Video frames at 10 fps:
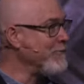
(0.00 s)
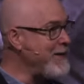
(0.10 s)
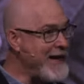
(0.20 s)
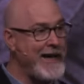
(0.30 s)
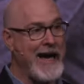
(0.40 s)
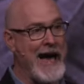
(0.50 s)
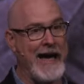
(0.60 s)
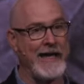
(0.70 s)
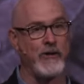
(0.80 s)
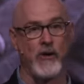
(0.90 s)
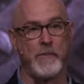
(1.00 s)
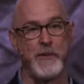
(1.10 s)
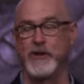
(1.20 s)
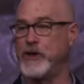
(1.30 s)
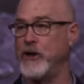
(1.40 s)
me, I grew up
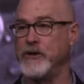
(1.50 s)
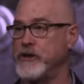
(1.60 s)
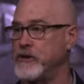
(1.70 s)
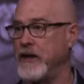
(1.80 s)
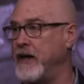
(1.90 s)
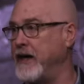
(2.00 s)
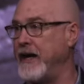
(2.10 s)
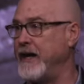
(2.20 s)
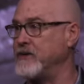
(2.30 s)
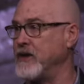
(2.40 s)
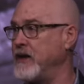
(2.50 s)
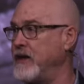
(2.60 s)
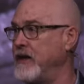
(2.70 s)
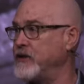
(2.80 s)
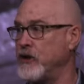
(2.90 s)
in church uh, as
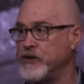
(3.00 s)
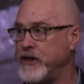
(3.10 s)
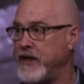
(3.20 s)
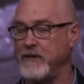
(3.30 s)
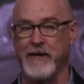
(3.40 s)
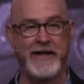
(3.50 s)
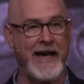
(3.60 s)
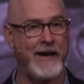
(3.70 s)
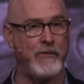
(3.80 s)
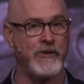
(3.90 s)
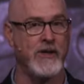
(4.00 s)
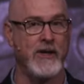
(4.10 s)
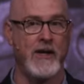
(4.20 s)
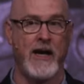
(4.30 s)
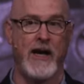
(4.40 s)
a, a, church kid. My dad was
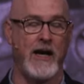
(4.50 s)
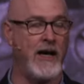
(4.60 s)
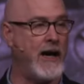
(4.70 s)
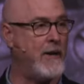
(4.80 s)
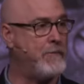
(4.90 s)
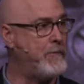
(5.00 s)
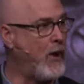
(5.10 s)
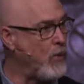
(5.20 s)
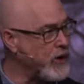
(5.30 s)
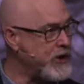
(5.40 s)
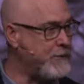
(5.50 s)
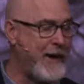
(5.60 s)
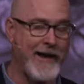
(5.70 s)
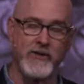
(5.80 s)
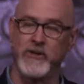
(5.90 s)
uh, a, a, worship
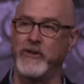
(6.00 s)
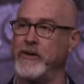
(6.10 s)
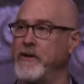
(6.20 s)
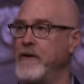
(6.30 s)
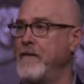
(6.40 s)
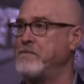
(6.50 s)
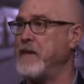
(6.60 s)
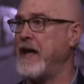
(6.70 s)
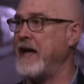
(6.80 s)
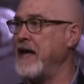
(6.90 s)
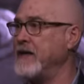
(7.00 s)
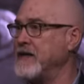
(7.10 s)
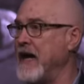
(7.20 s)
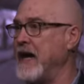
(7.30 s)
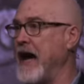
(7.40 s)
pastor, and
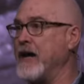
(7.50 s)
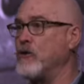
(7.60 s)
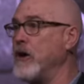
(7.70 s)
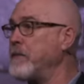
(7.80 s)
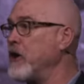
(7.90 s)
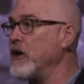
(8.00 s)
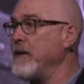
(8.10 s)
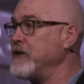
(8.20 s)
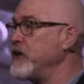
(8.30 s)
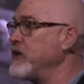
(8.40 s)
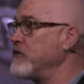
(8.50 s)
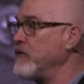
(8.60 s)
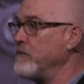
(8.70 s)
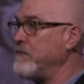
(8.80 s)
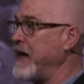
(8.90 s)
I grew up hearing about Jesus
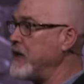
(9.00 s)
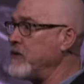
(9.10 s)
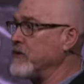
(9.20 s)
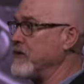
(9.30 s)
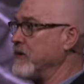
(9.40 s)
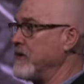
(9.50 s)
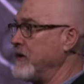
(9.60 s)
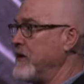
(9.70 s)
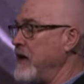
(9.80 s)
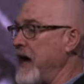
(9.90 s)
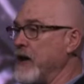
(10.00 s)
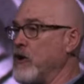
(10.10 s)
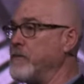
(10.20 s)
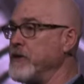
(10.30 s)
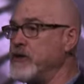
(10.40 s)
from my youth. I
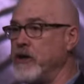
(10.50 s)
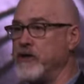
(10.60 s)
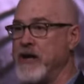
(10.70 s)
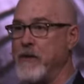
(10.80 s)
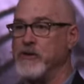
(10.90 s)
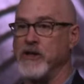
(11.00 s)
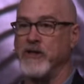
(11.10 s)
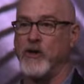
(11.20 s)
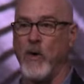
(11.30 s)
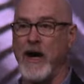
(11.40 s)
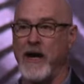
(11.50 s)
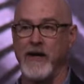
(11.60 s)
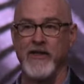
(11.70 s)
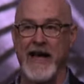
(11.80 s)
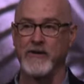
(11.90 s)
grew up in church. I was in the choir
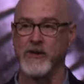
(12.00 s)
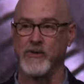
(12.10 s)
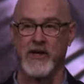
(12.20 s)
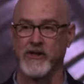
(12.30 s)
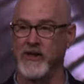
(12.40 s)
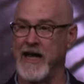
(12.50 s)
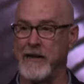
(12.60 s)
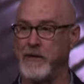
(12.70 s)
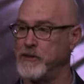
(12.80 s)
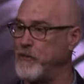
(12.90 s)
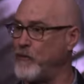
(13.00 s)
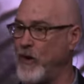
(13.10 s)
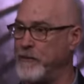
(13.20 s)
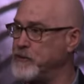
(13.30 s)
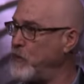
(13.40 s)
in the alto section nine months before
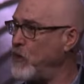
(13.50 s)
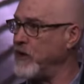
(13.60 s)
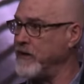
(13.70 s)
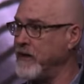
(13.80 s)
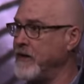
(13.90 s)
I was born.